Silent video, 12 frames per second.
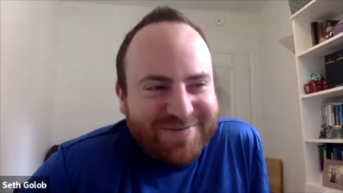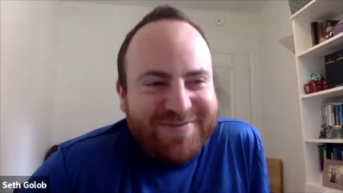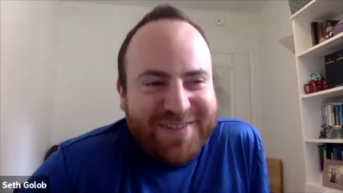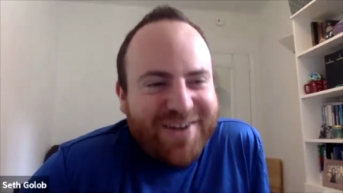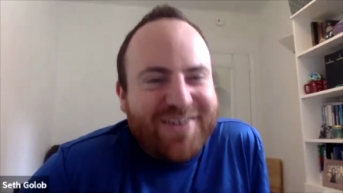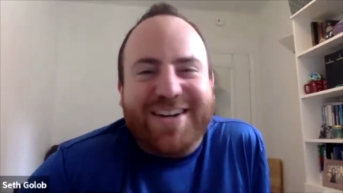
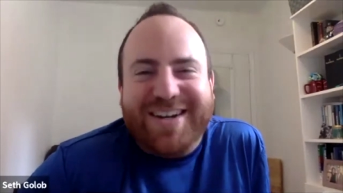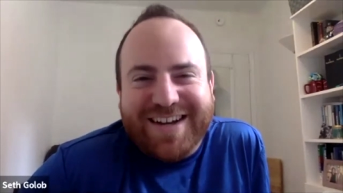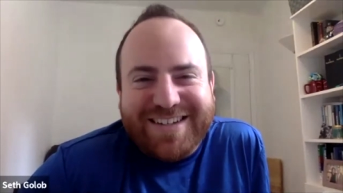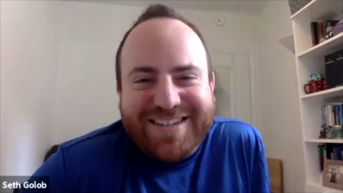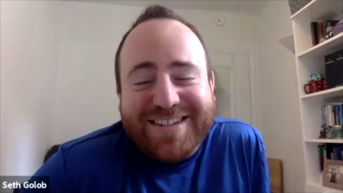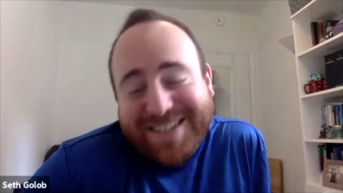very
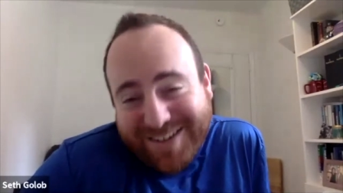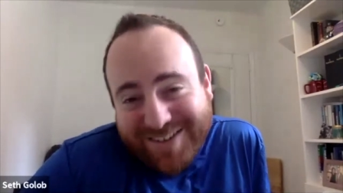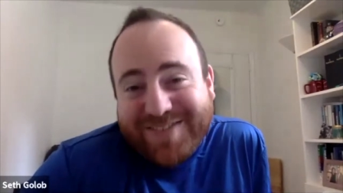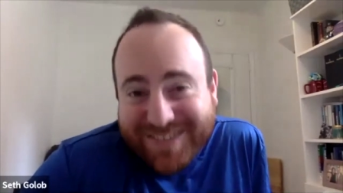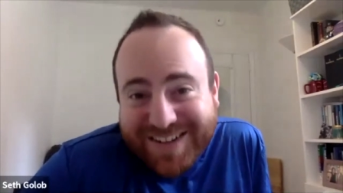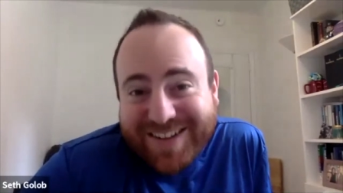nice. So
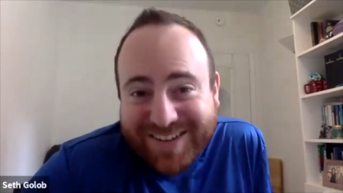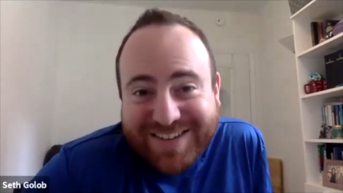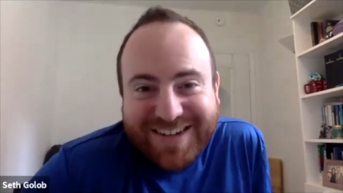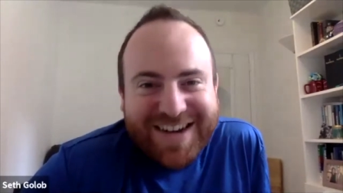that's it.